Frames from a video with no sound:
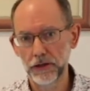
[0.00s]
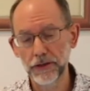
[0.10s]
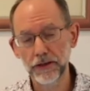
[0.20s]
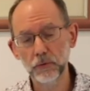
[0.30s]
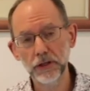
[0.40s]

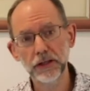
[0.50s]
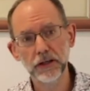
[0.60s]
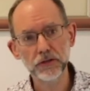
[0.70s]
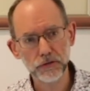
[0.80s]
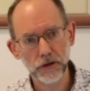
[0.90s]
then we are
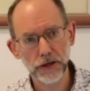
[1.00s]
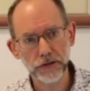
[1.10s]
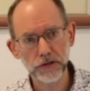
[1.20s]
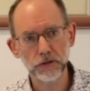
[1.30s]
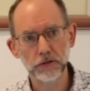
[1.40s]

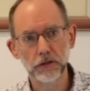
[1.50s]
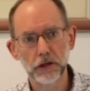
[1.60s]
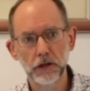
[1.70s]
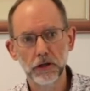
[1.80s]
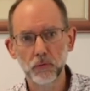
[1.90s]
trying to
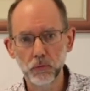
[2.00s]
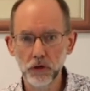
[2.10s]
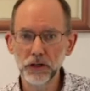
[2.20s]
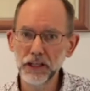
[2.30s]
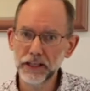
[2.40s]

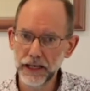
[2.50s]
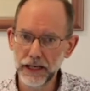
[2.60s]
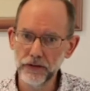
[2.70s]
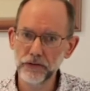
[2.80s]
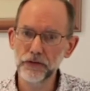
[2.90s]
work
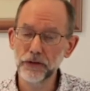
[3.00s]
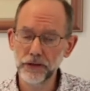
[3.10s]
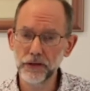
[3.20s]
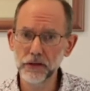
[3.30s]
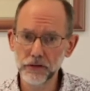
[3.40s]
against the
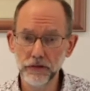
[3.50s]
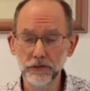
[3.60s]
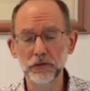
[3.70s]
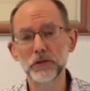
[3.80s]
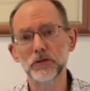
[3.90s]
theory of
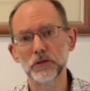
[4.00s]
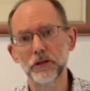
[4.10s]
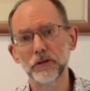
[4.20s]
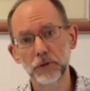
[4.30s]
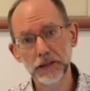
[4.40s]
evolution
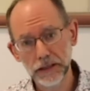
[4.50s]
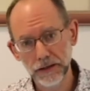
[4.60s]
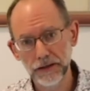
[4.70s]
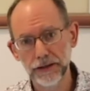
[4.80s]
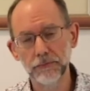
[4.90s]
that we
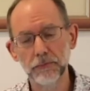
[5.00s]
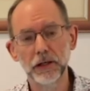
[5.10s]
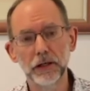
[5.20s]
claim